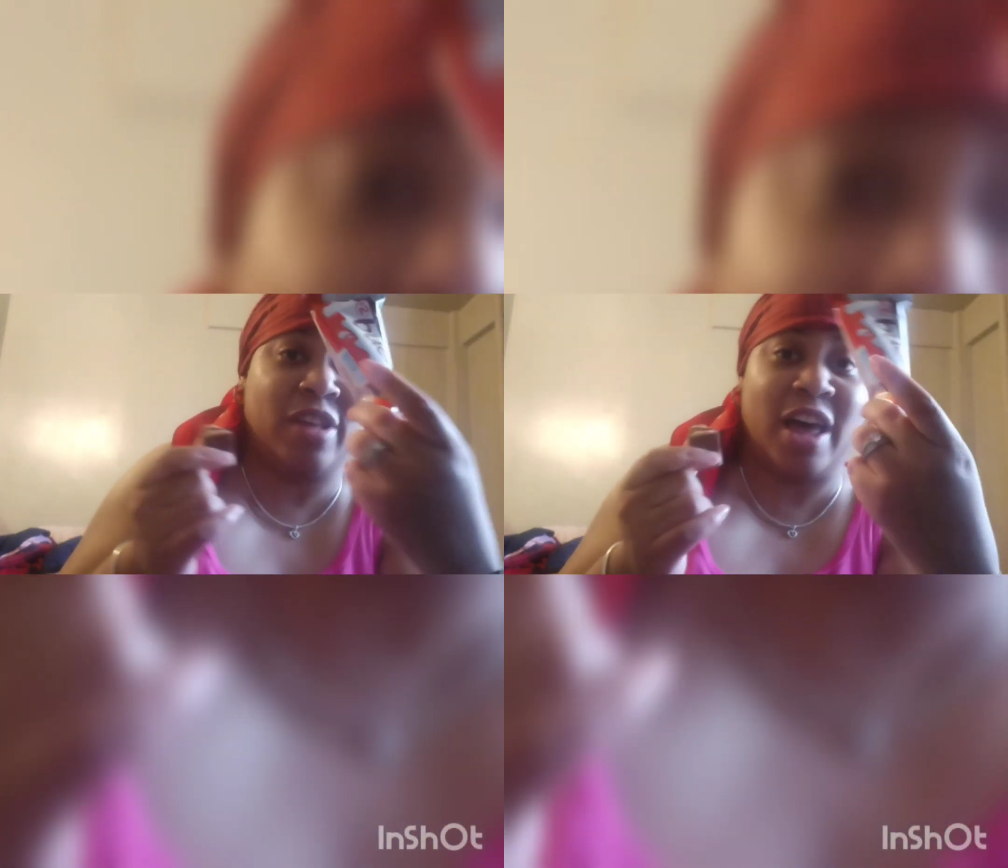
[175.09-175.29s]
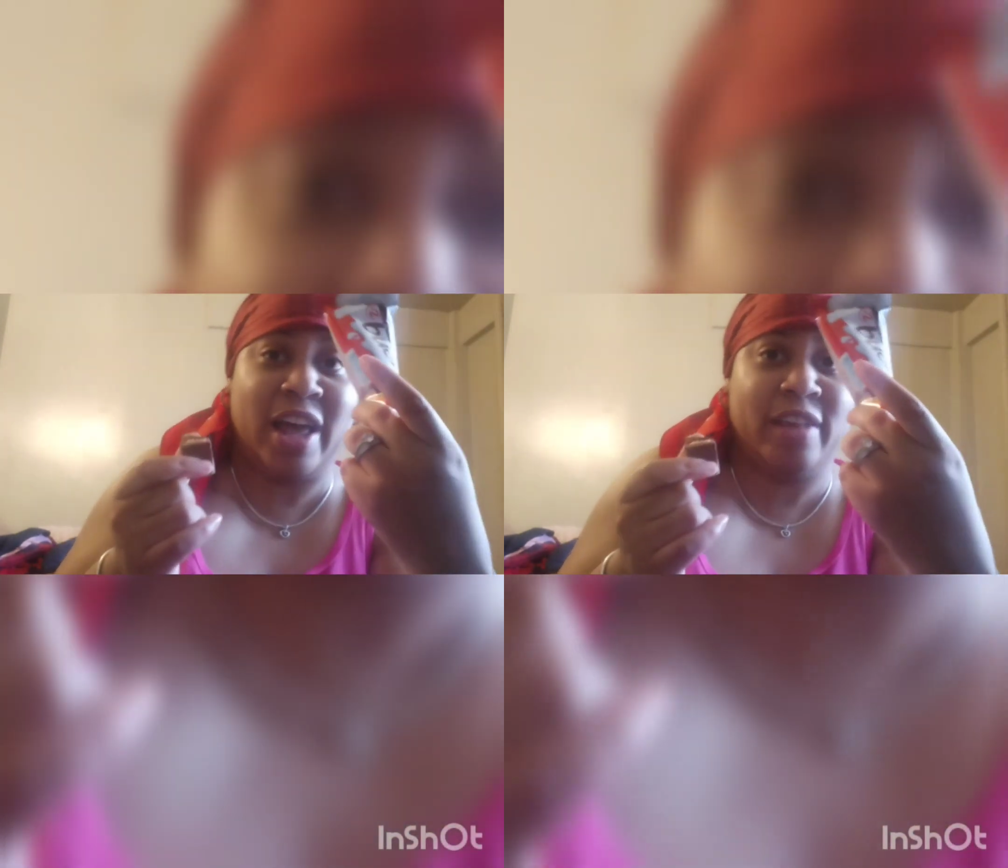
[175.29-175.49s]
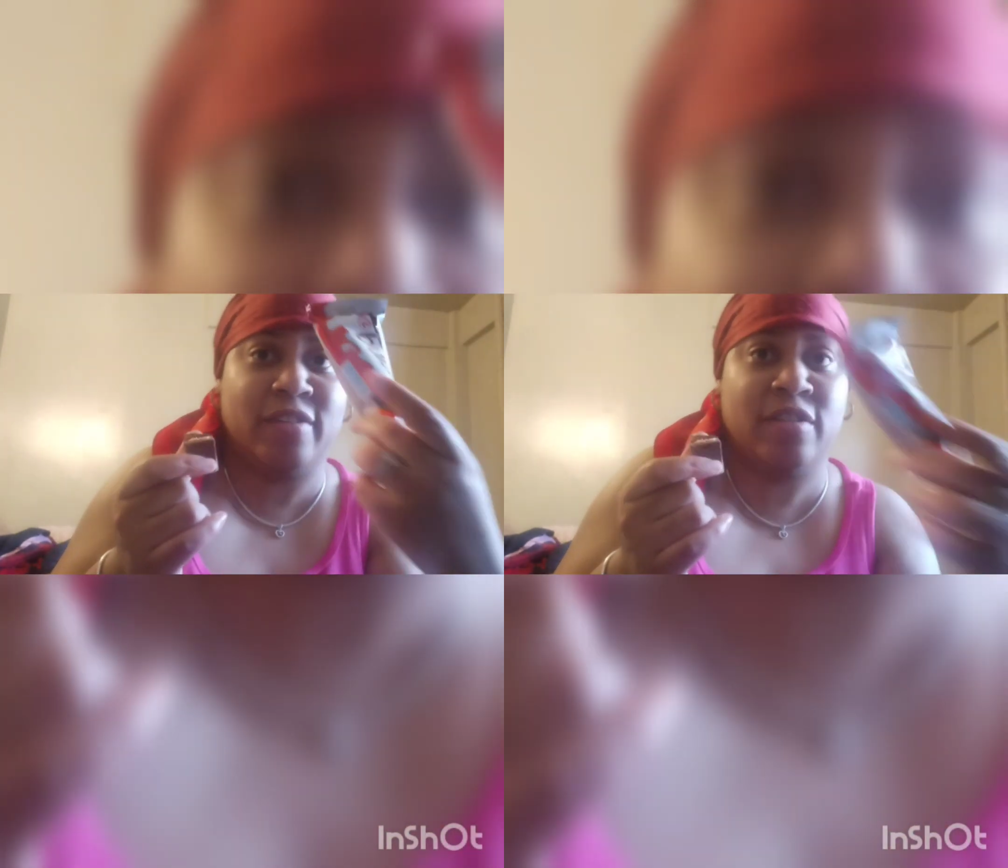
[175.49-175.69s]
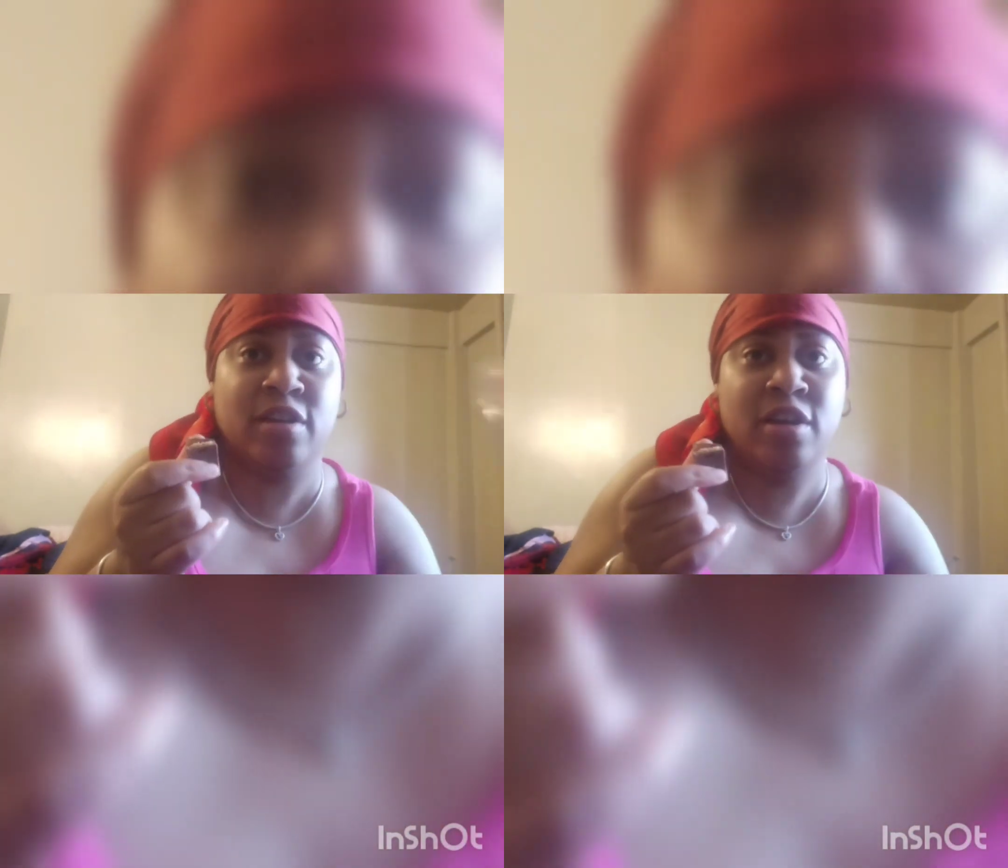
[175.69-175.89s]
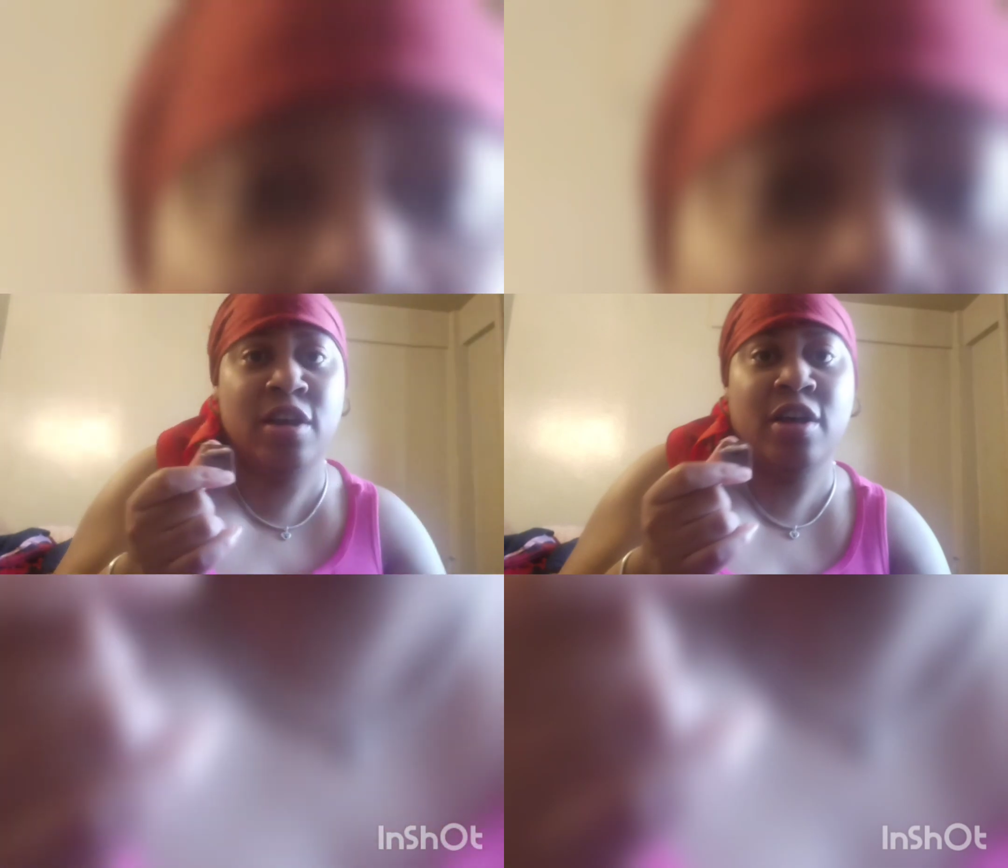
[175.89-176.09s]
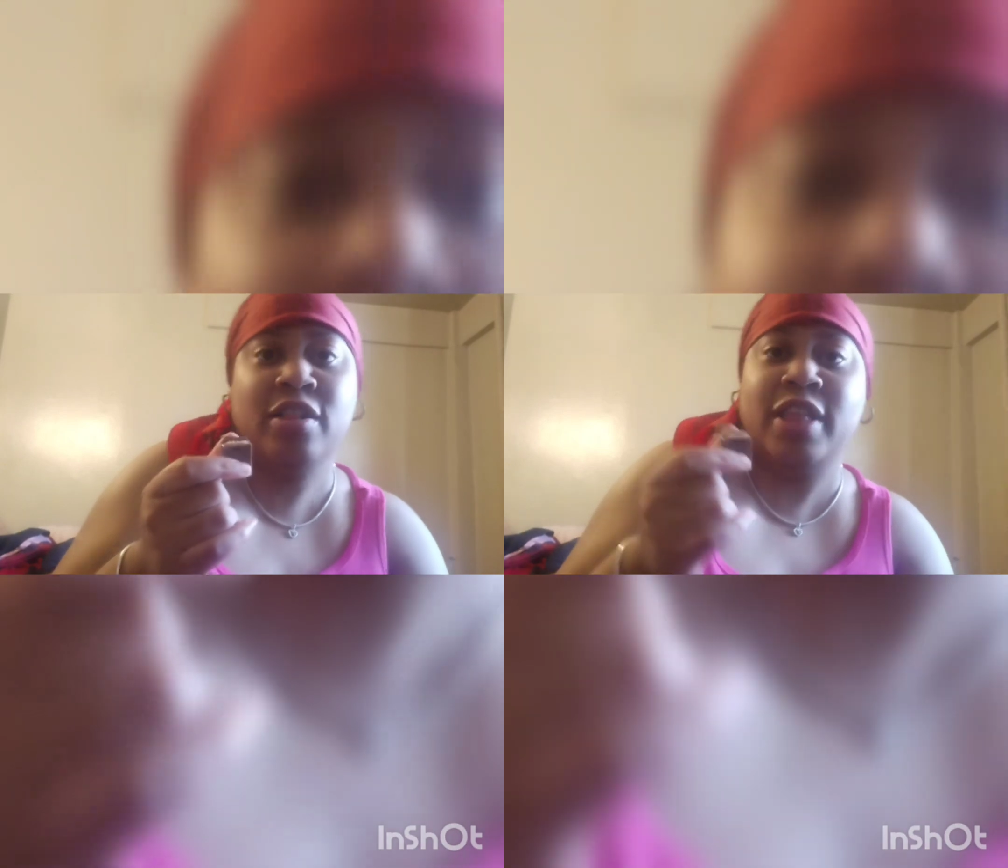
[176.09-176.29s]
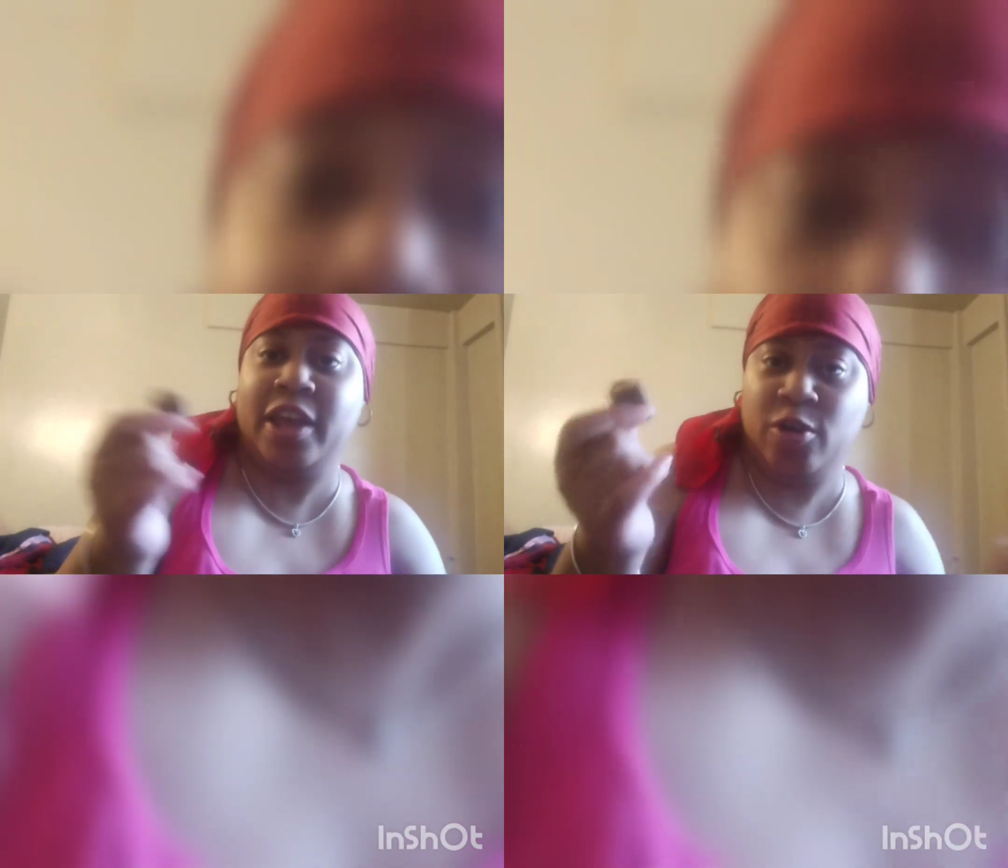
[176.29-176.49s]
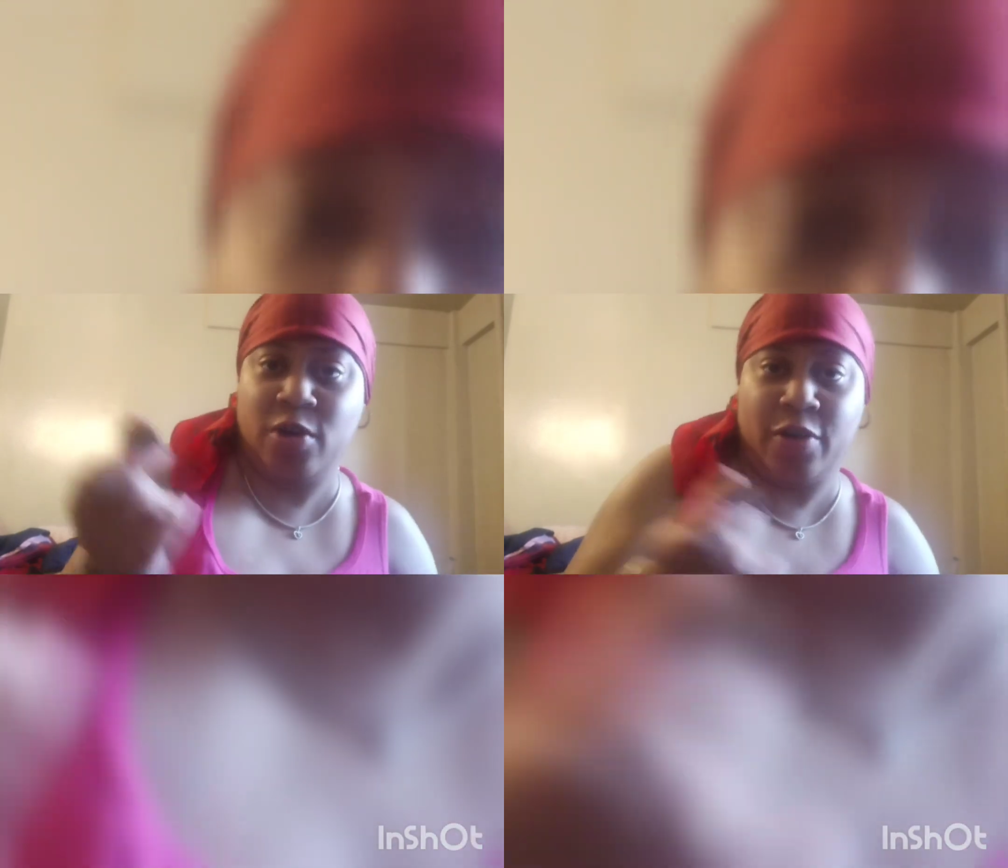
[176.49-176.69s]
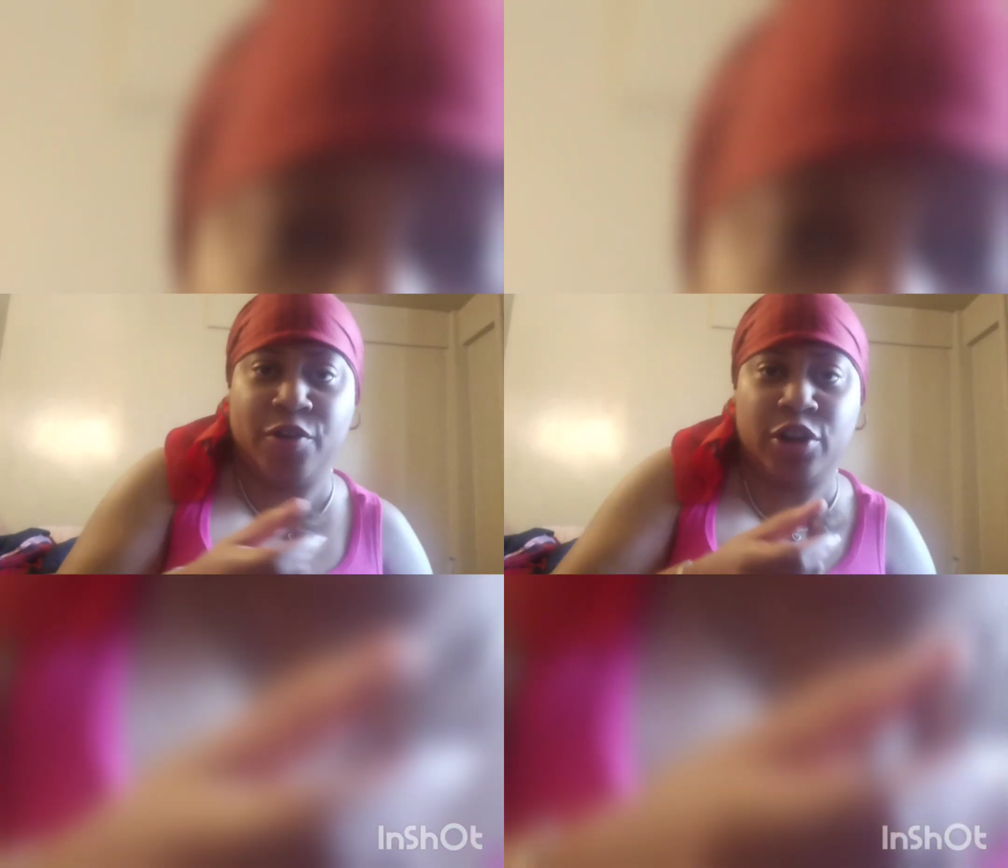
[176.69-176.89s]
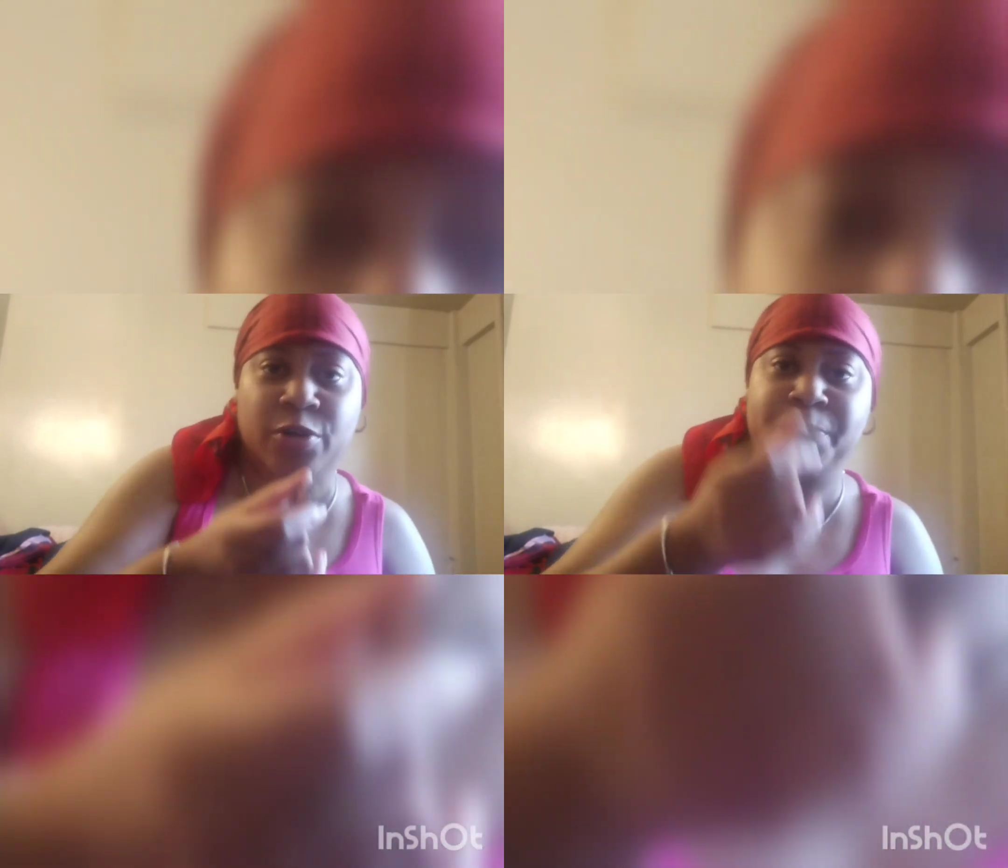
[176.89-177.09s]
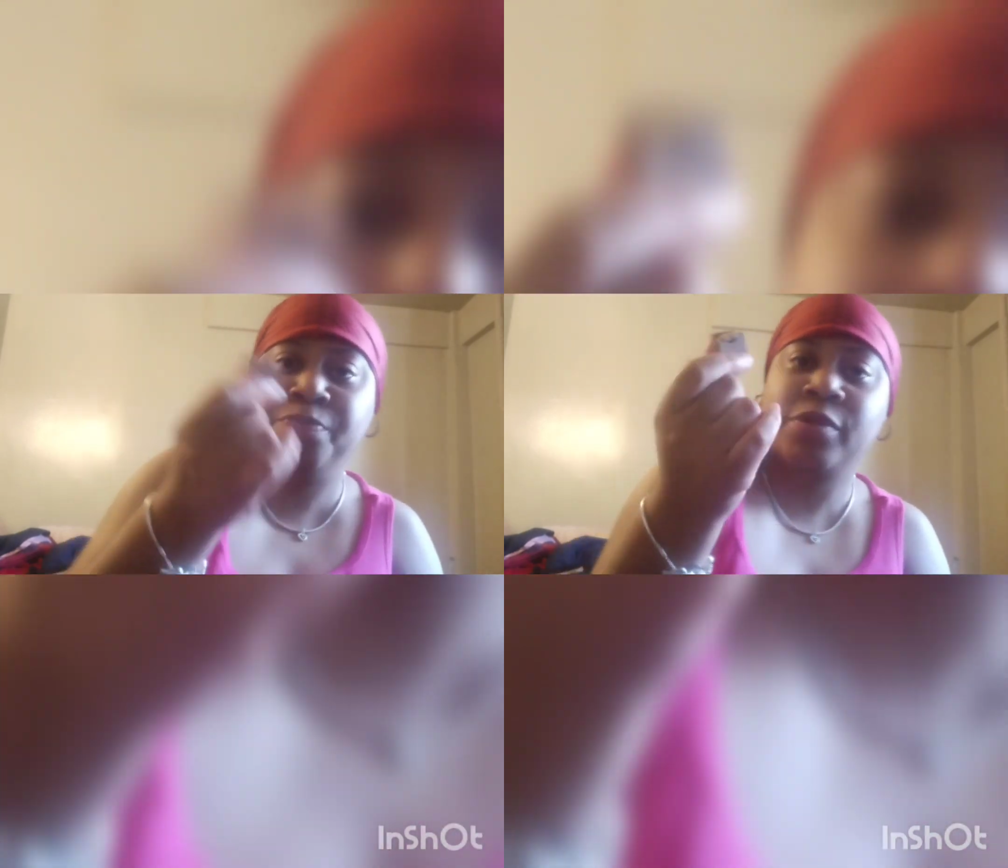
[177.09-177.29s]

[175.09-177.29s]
size. Thank you, godfather.